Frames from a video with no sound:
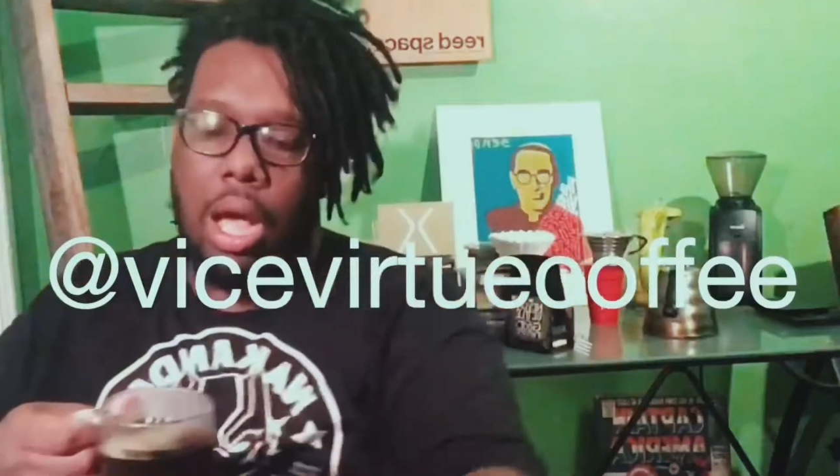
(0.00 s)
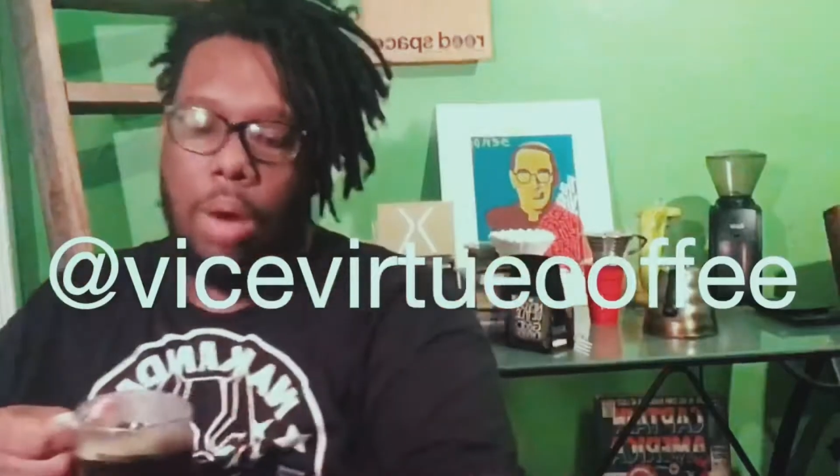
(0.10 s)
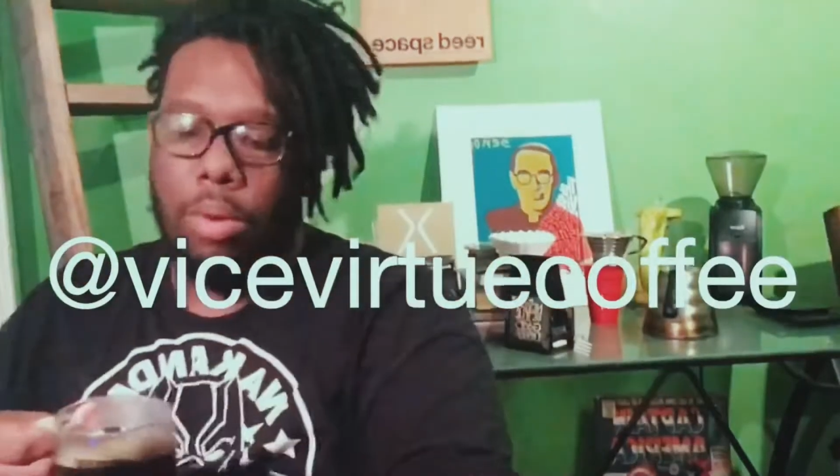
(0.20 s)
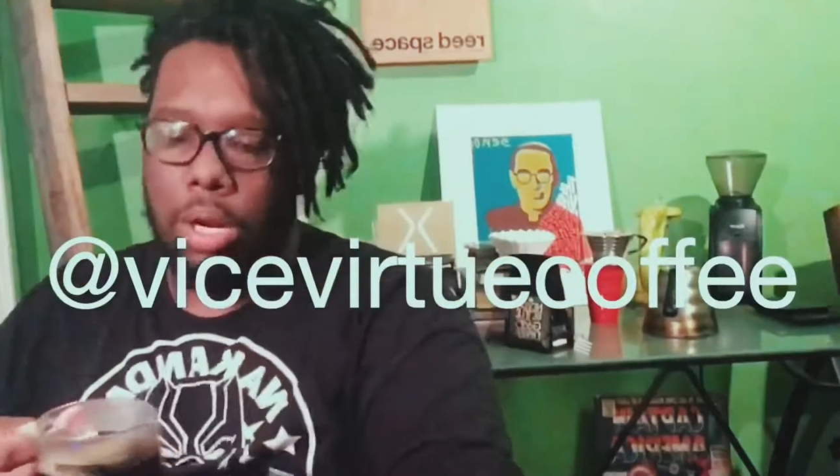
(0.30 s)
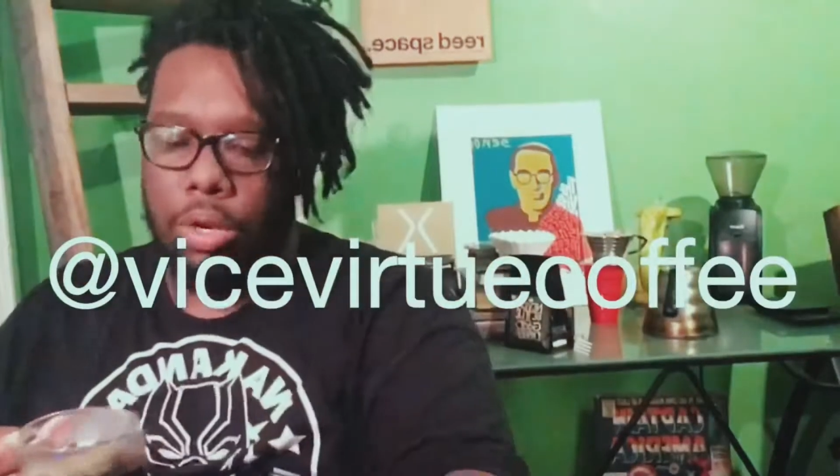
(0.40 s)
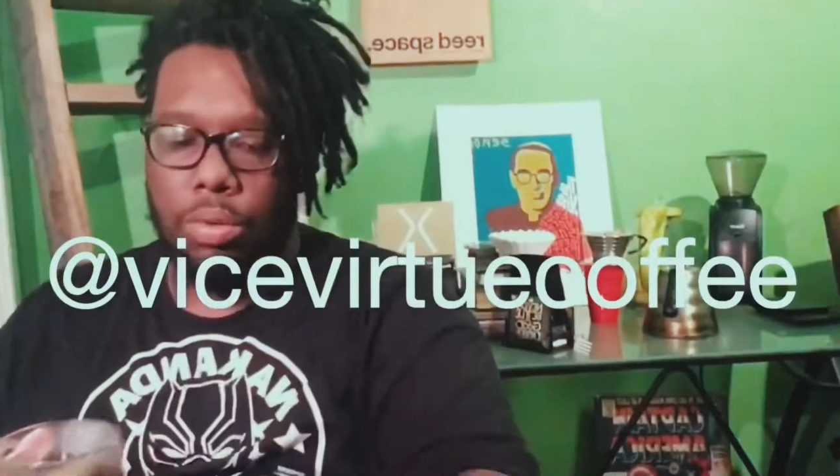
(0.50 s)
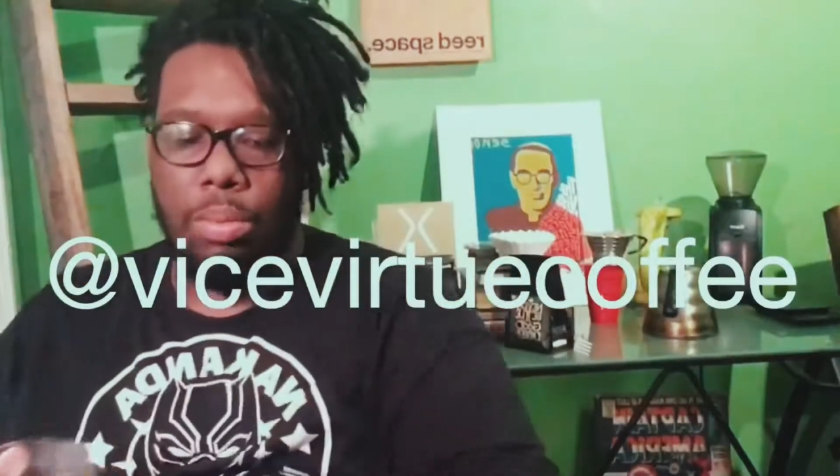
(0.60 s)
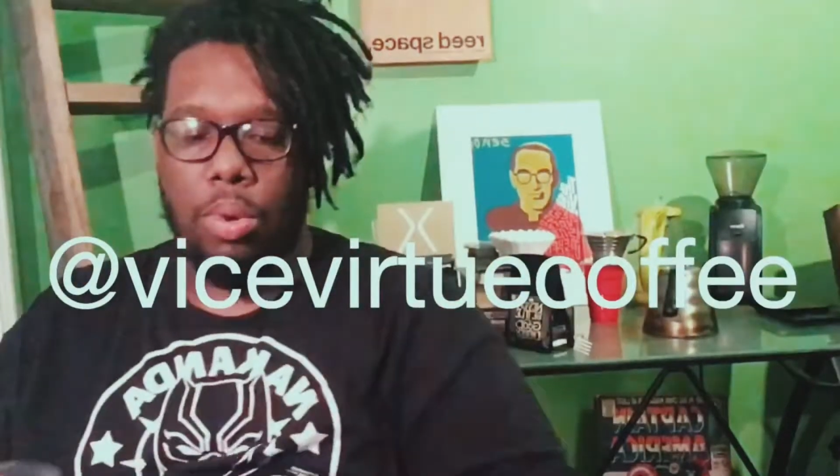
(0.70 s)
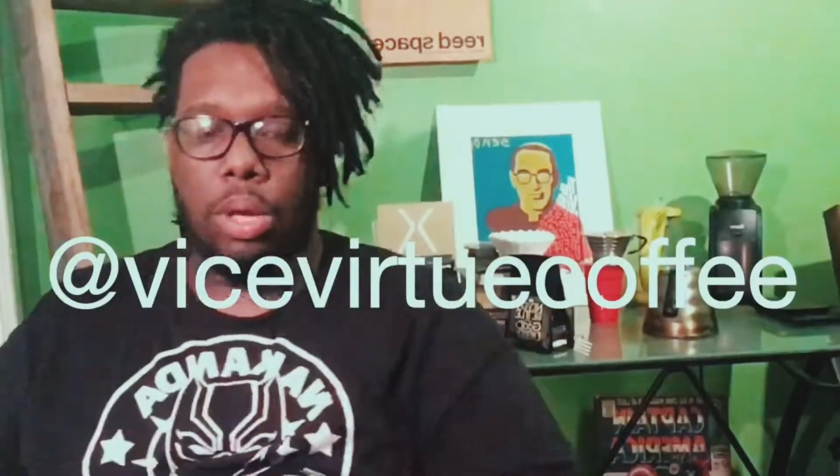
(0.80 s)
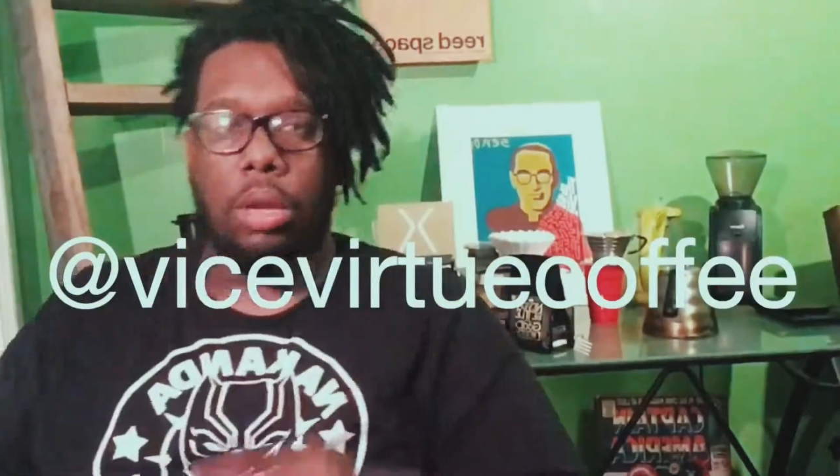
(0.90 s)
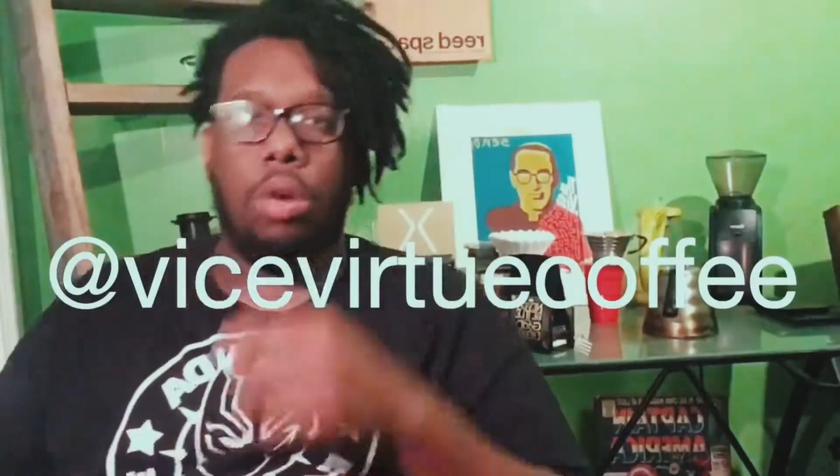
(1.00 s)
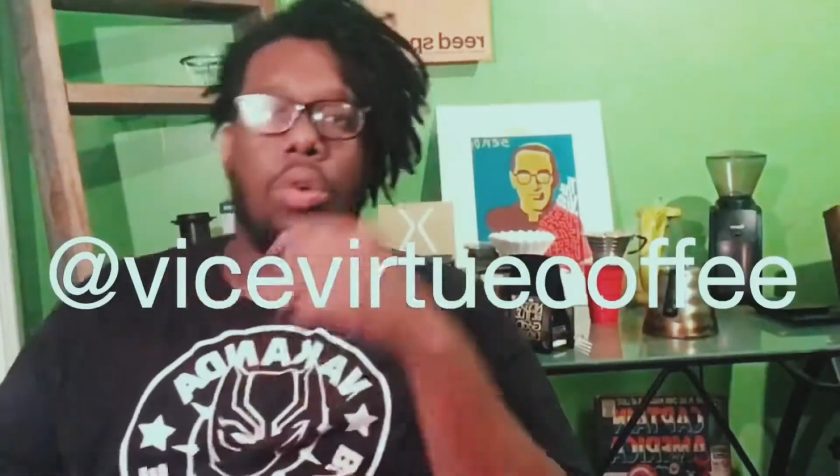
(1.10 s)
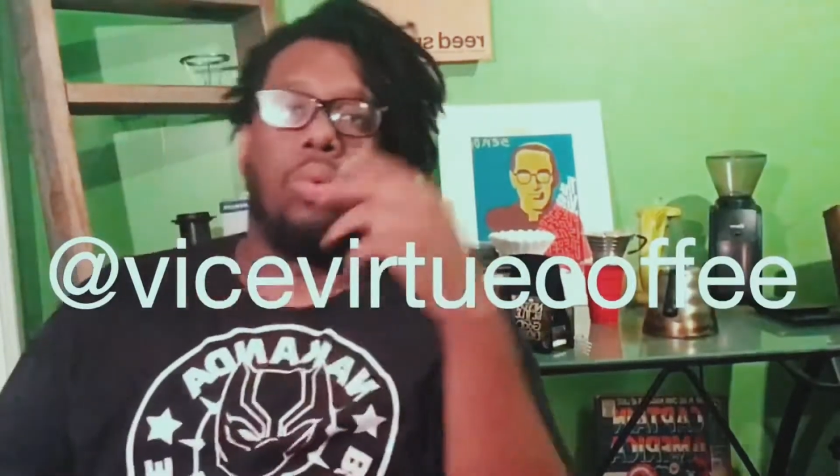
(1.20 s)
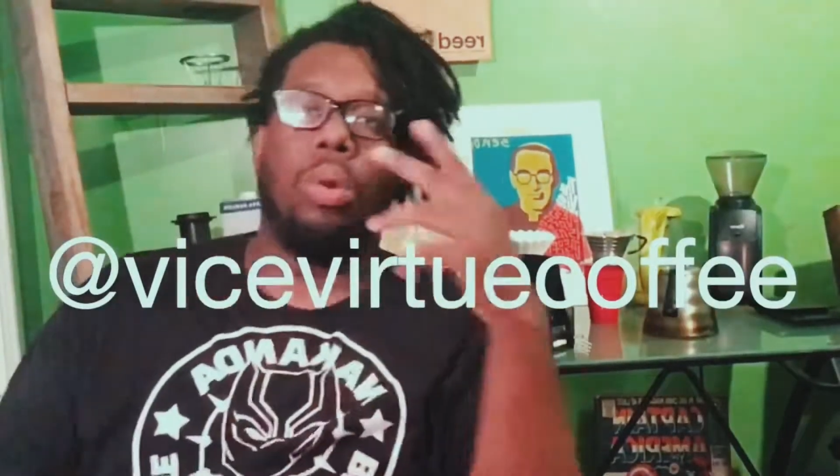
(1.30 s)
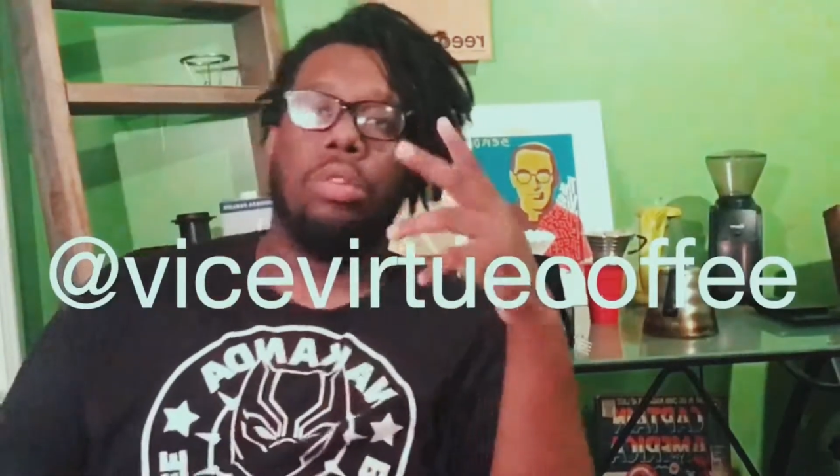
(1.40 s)
I want to do more
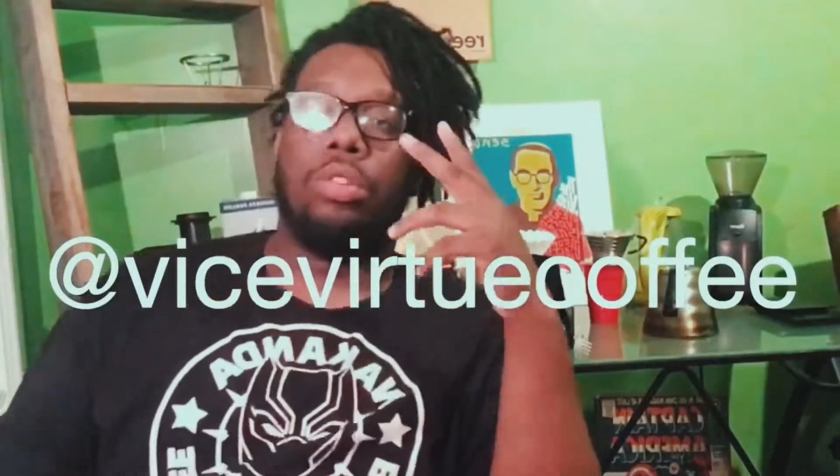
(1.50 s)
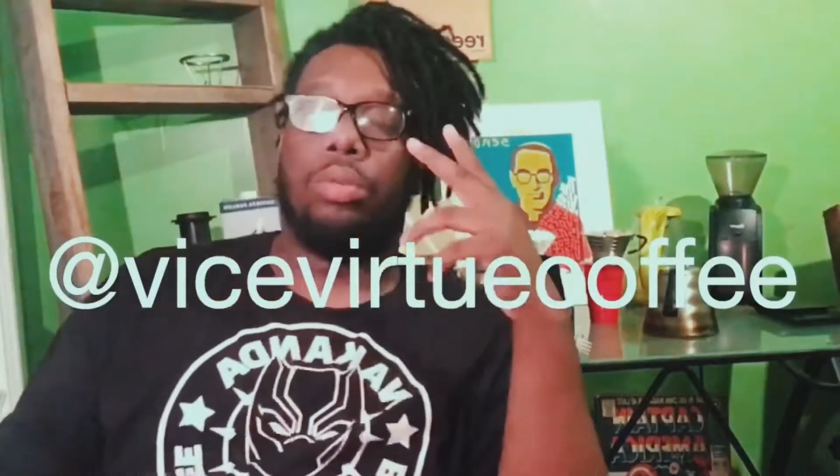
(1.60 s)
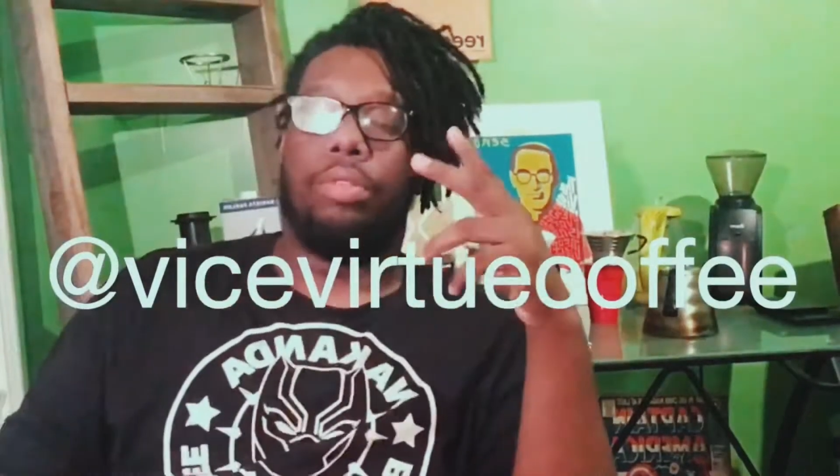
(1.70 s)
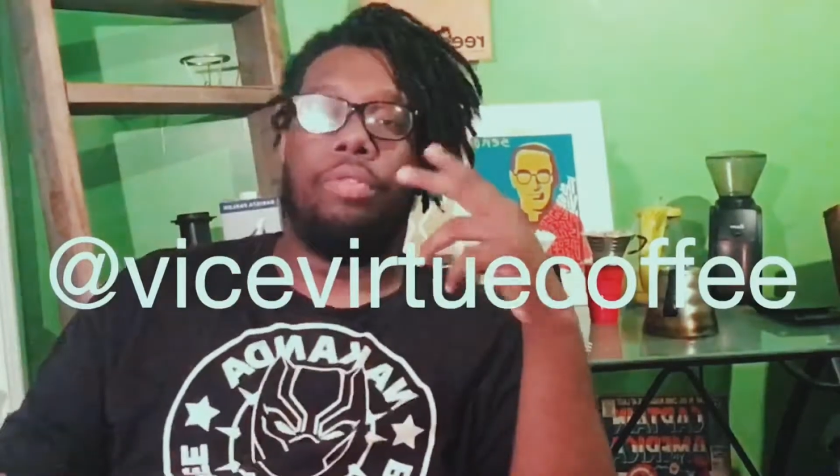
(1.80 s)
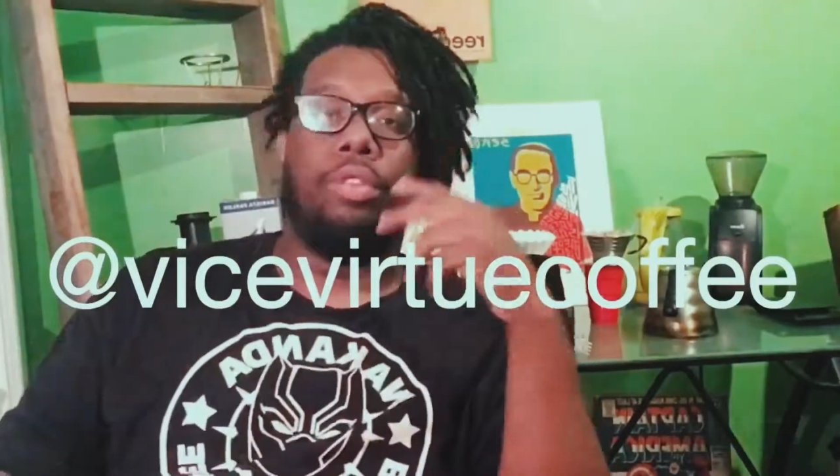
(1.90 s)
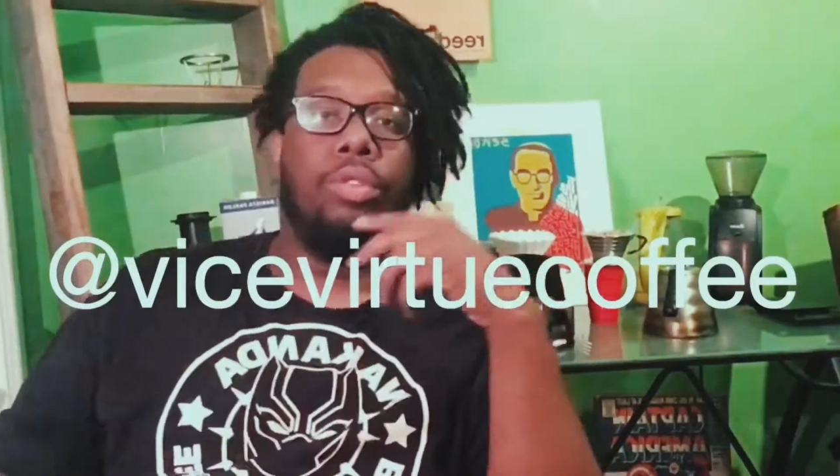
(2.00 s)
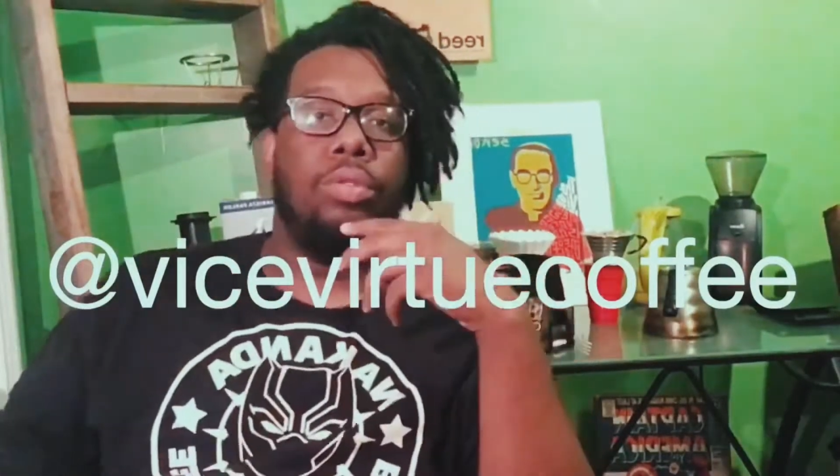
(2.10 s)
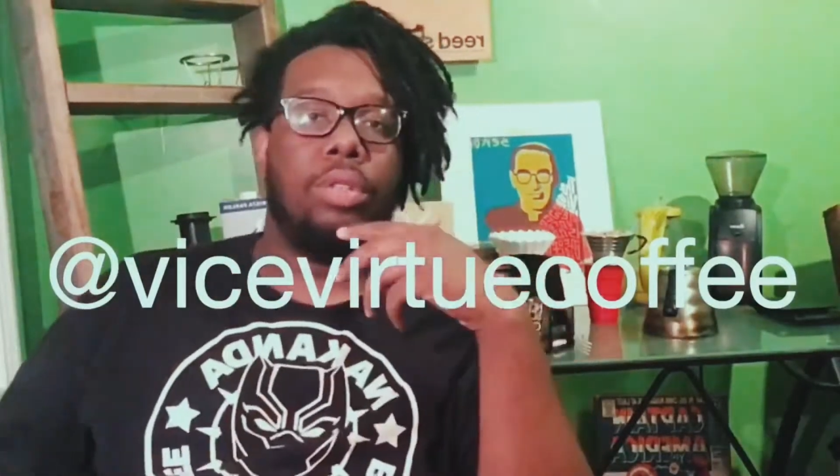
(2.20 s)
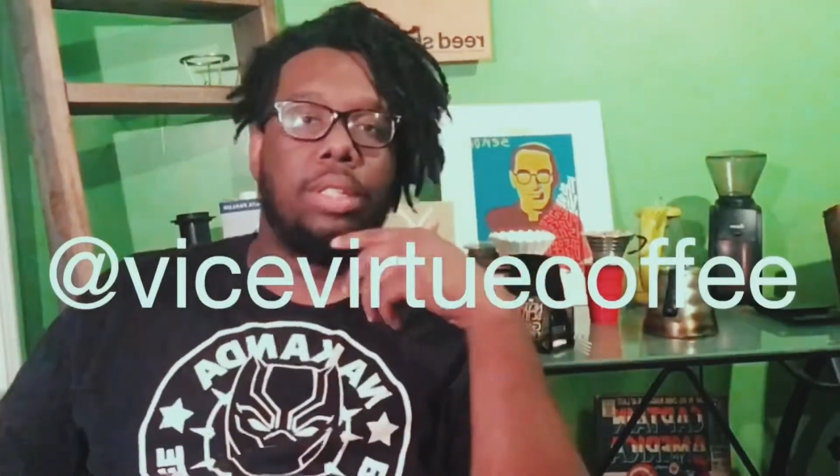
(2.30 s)
local roaster reviews